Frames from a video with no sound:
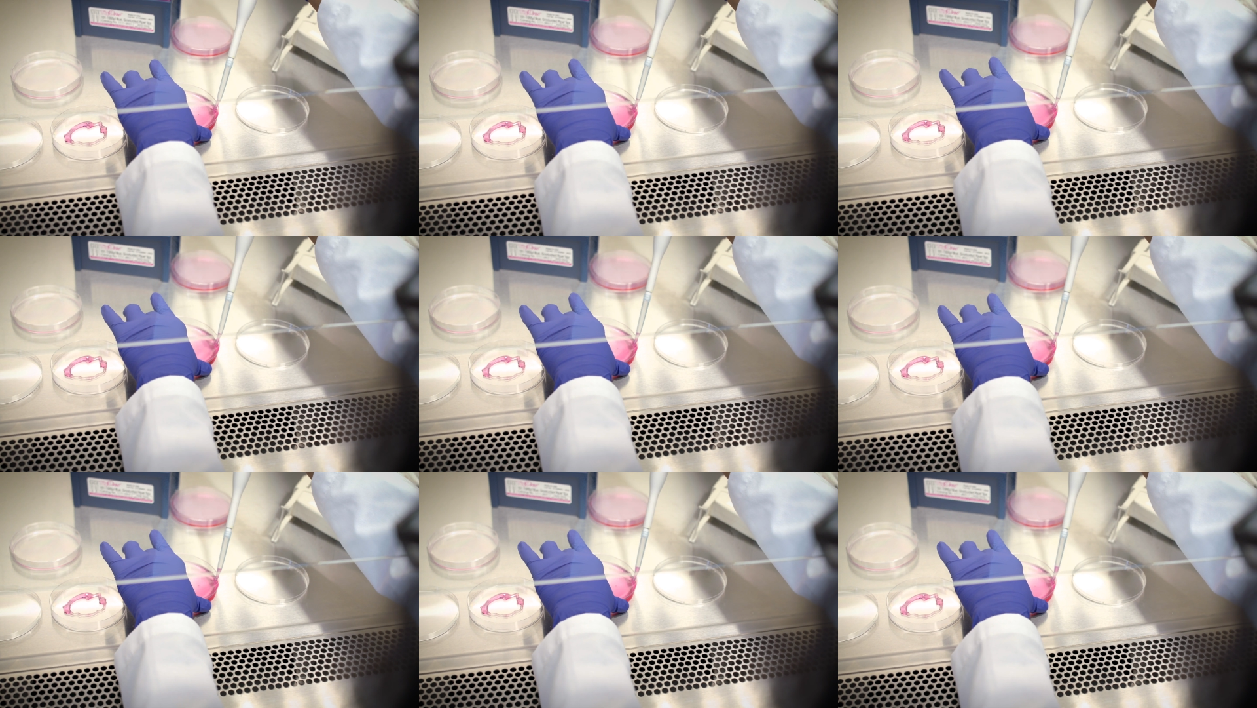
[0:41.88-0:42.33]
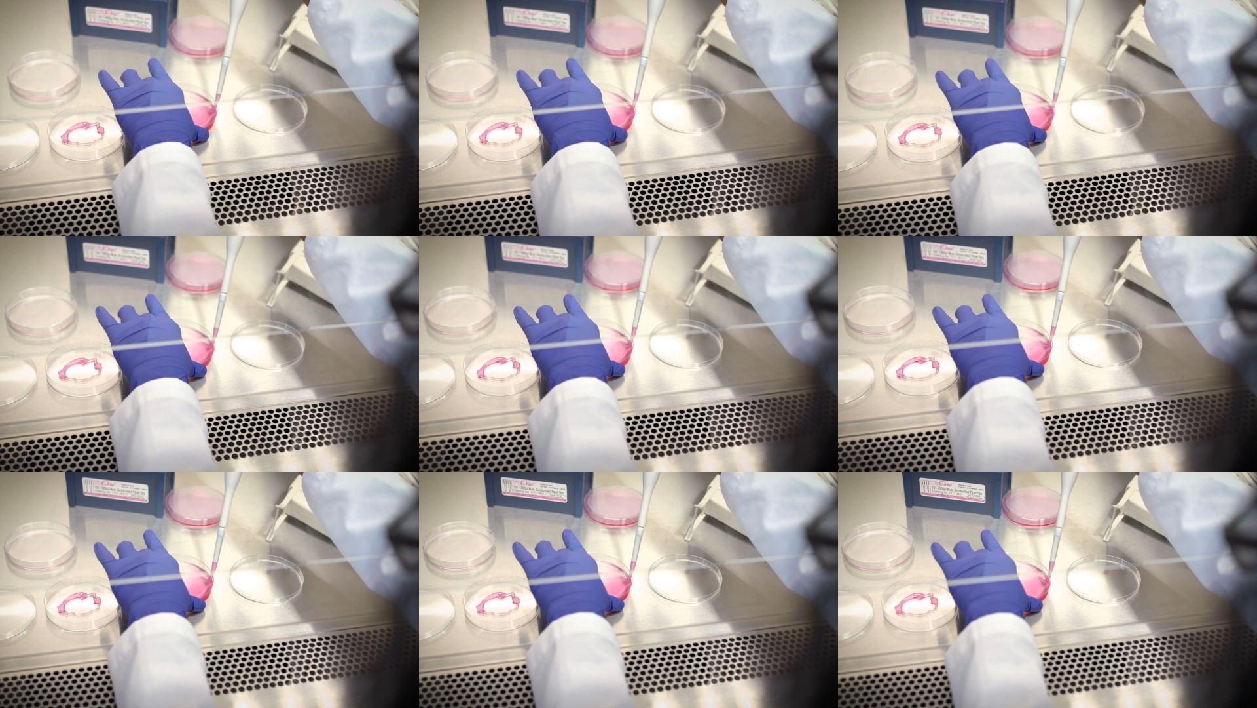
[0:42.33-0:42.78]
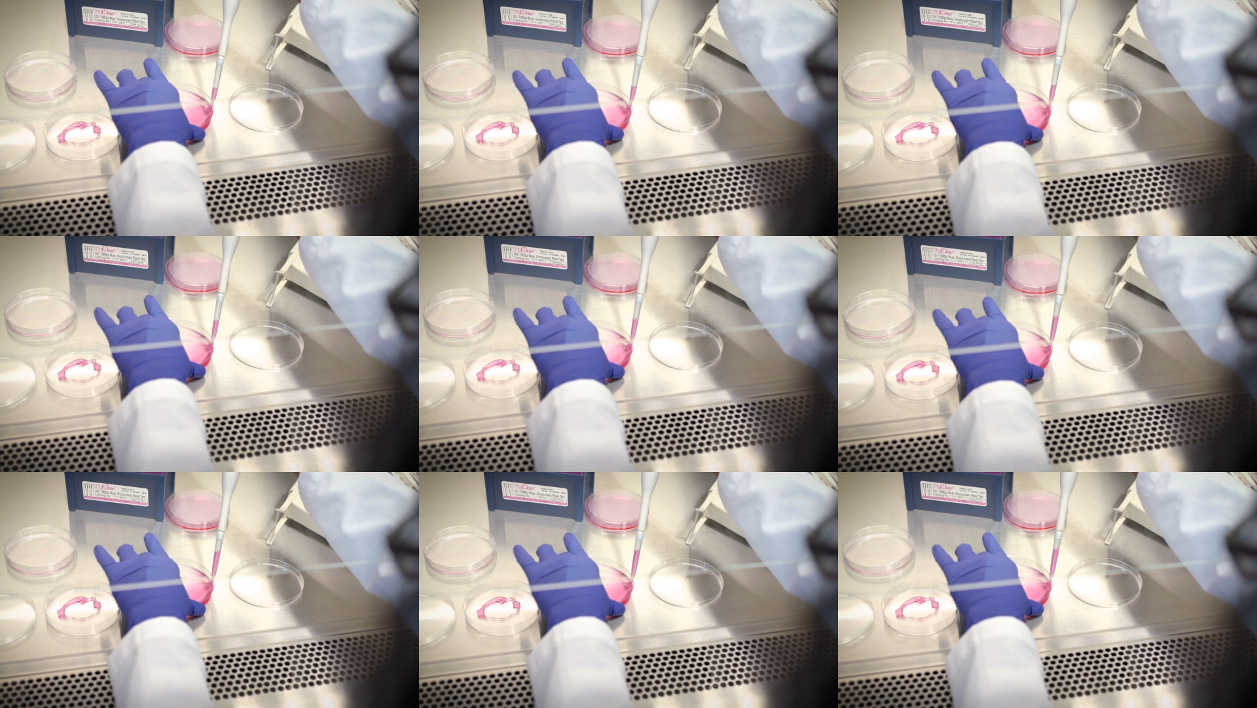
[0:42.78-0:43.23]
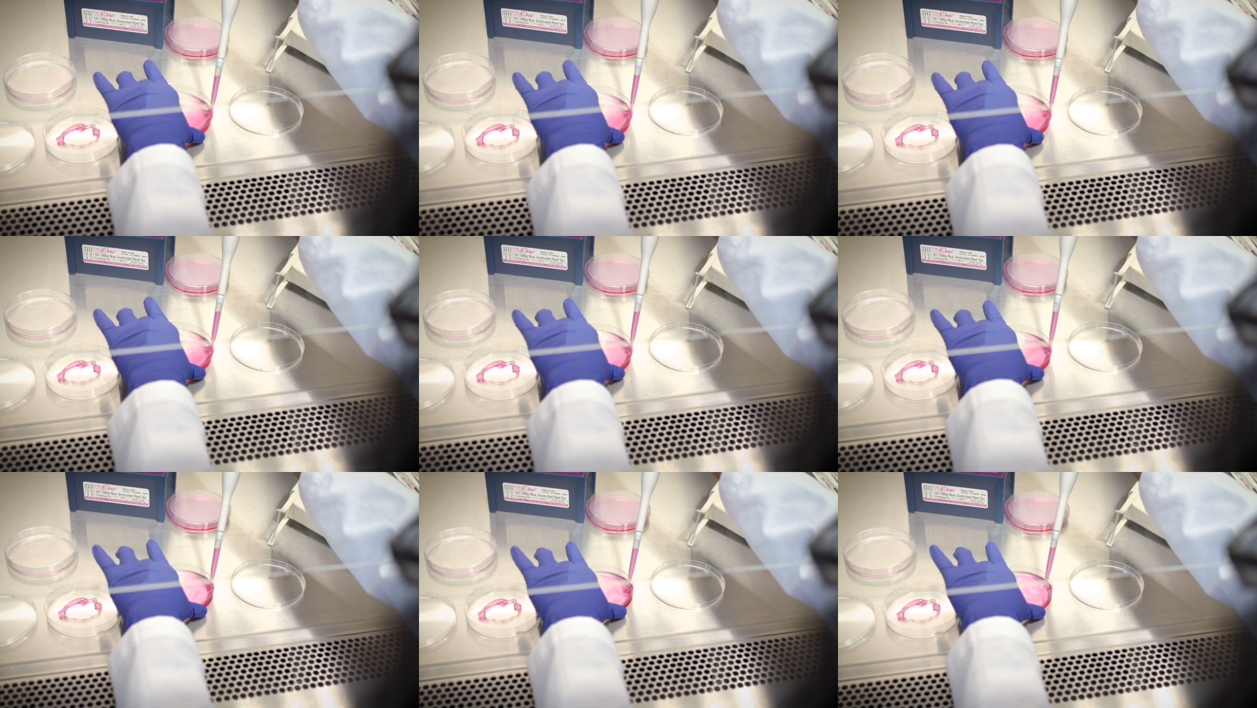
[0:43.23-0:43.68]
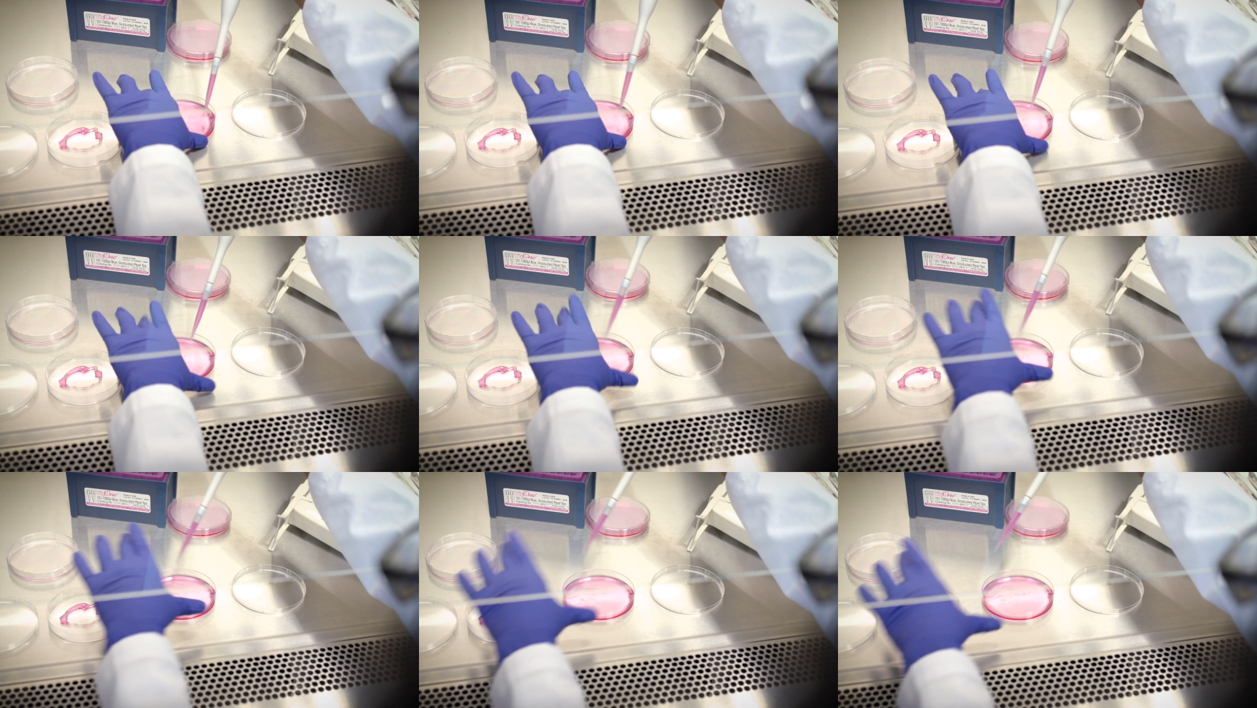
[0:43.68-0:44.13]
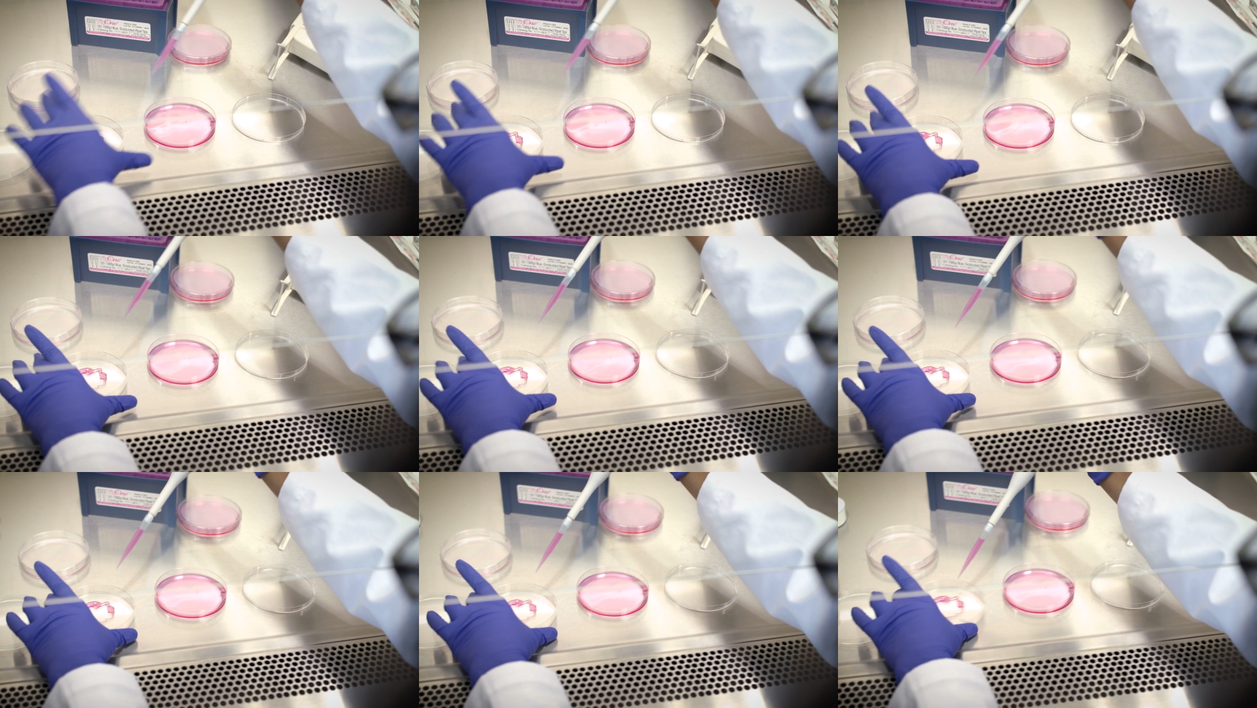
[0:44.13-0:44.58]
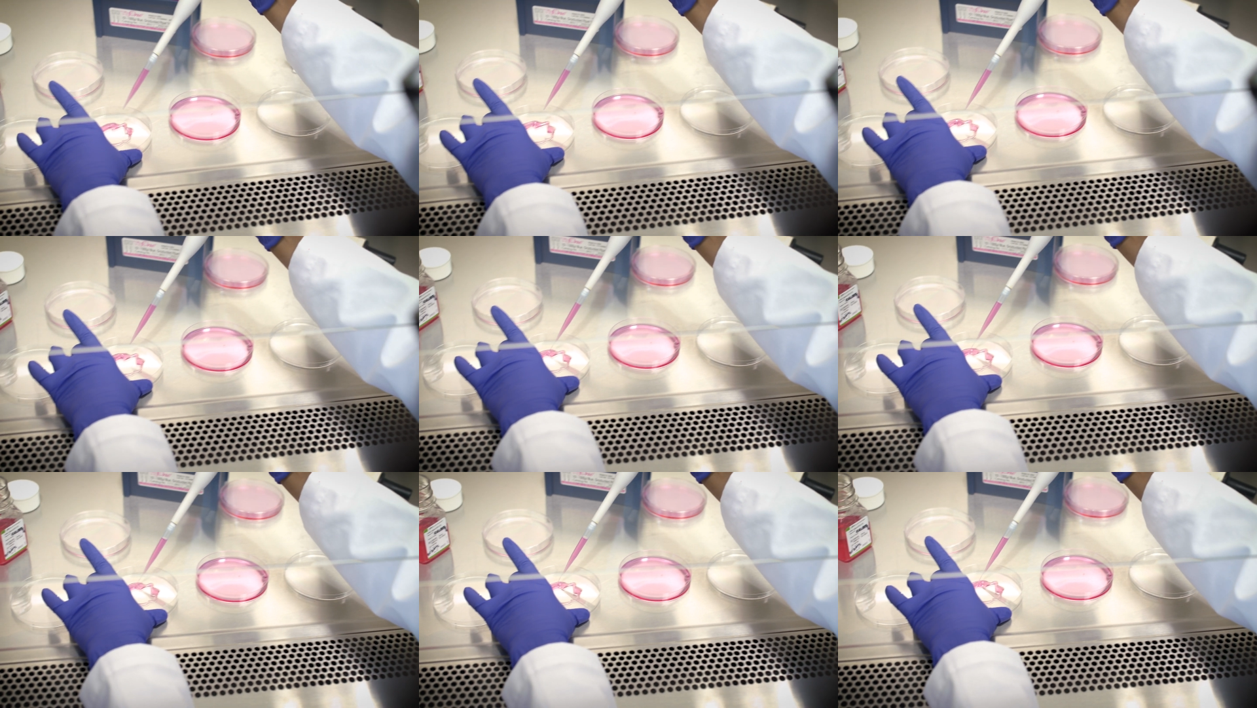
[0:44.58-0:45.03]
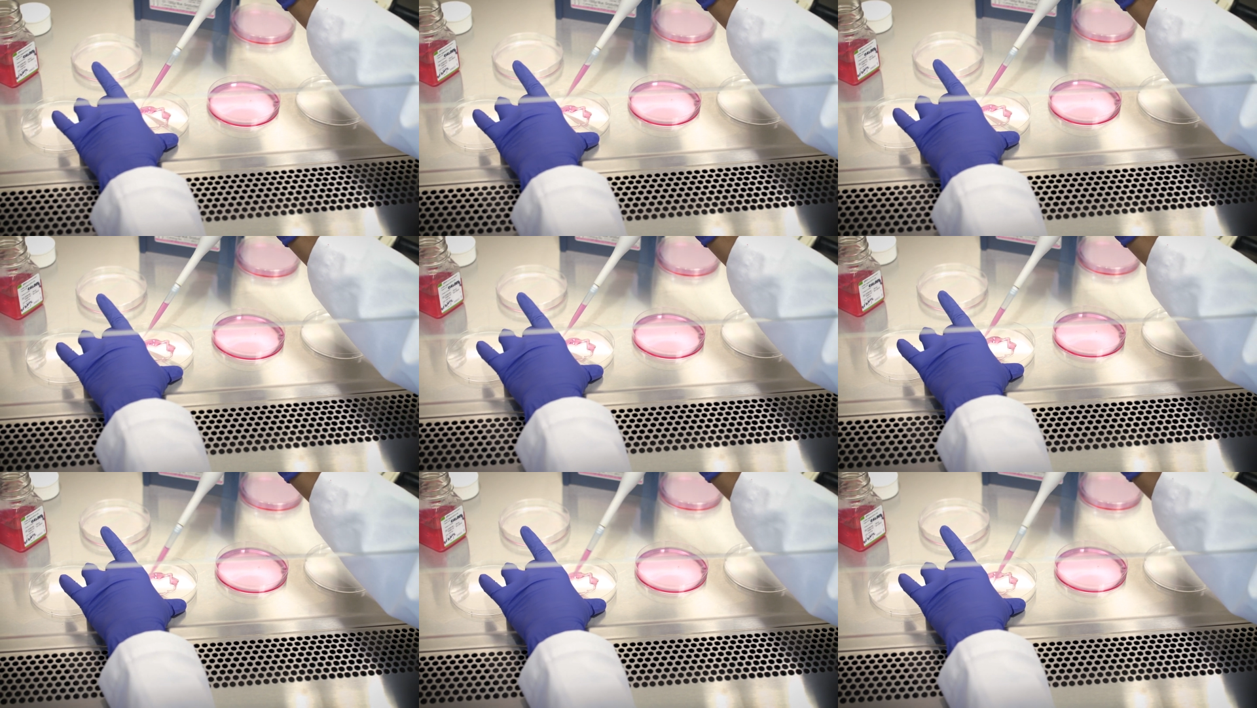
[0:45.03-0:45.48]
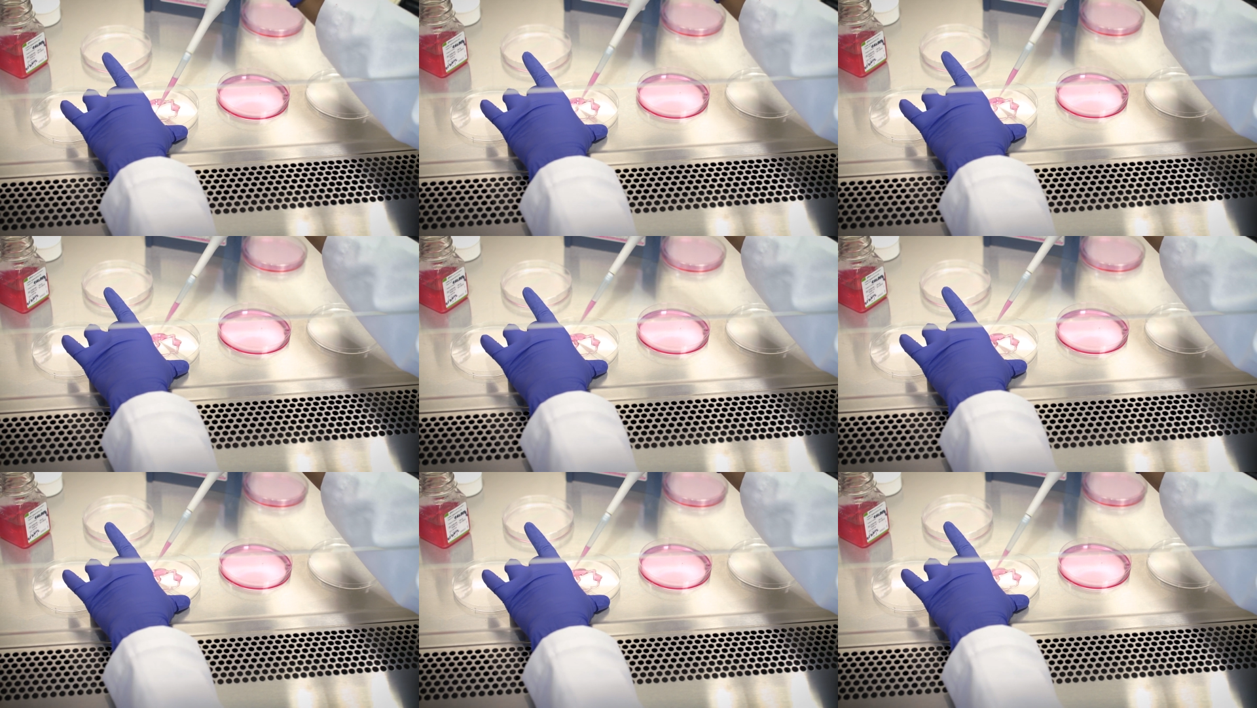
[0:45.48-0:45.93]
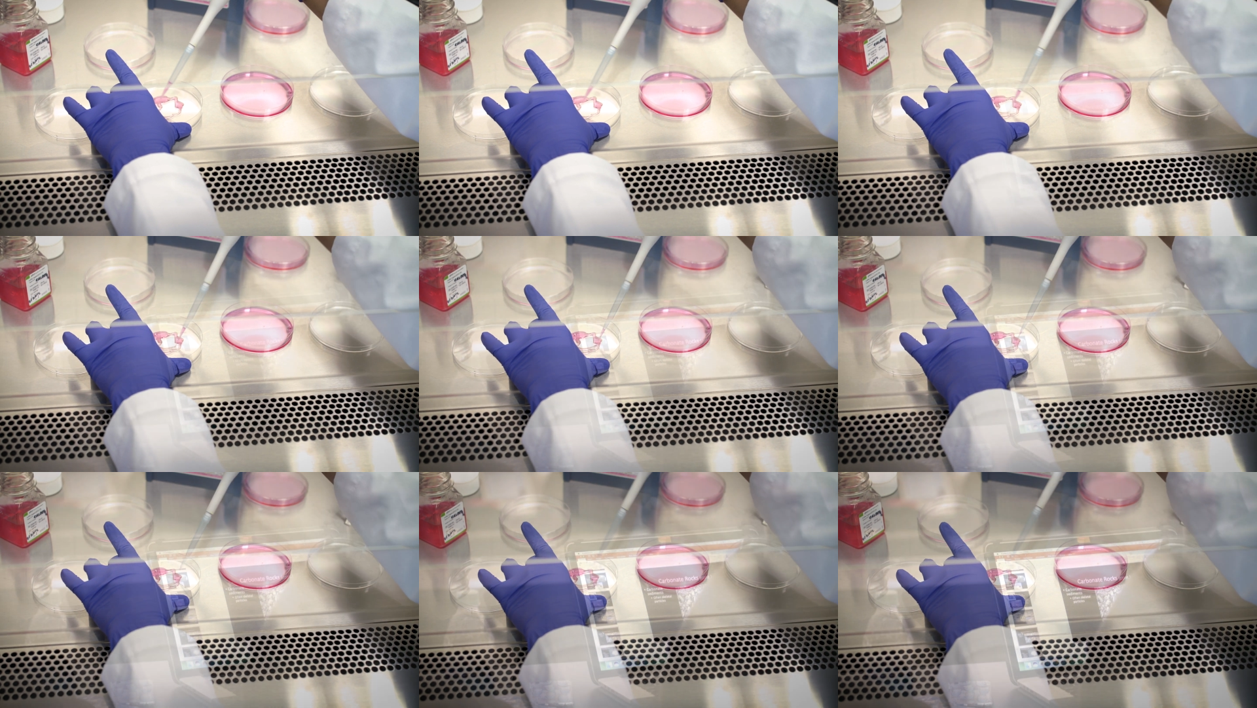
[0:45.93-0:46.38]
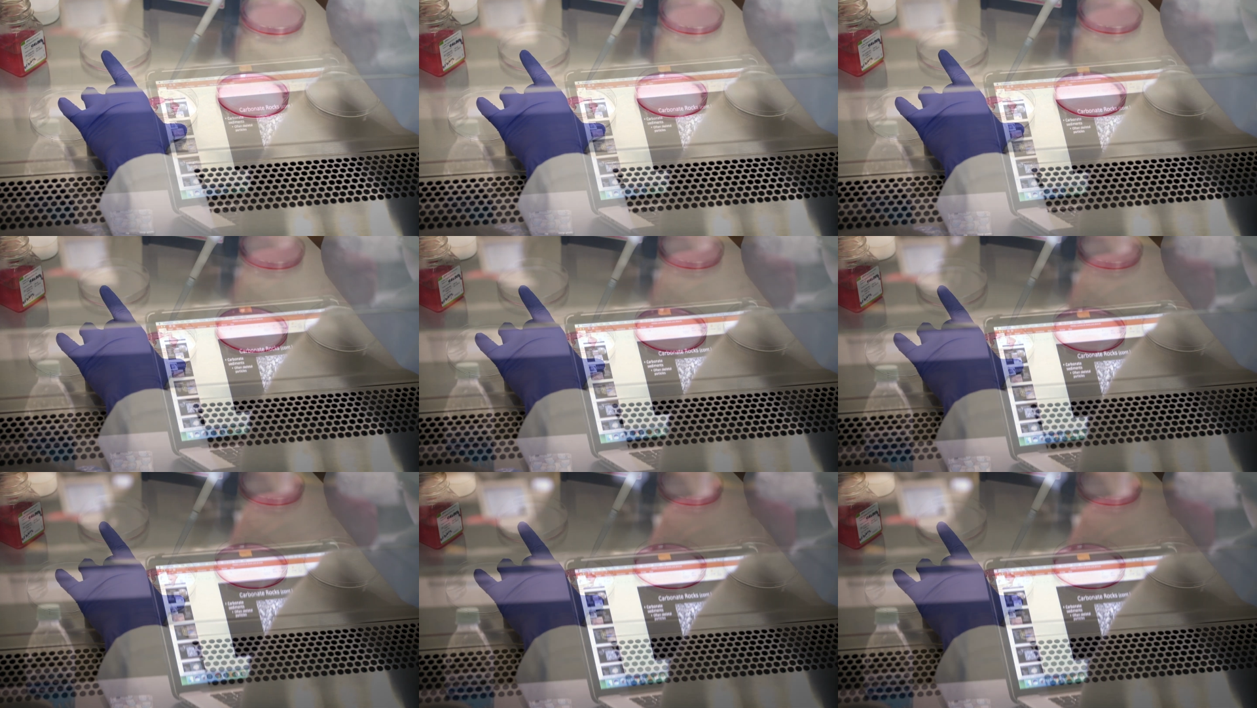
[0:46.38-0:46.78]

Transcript: (no speaker visible)